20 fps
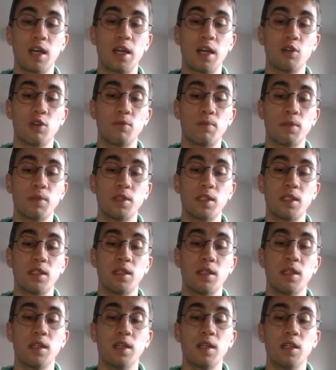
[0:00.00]
I hope that
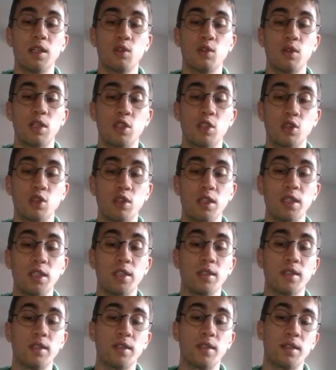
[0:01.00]
you enjoy,
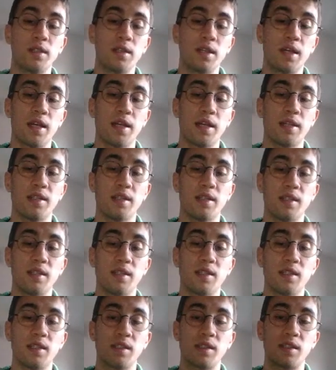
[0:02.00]

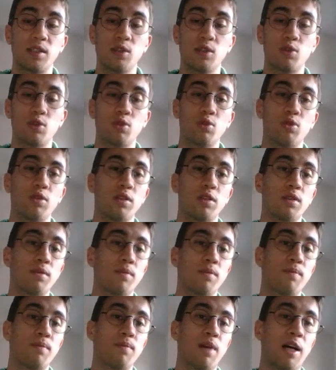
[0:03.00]
and see you soon.
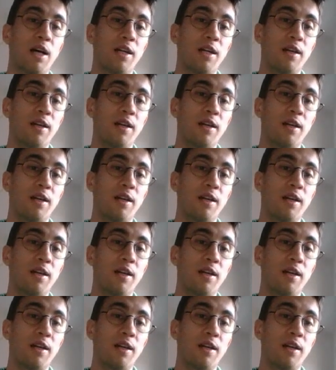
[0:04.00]
Bye.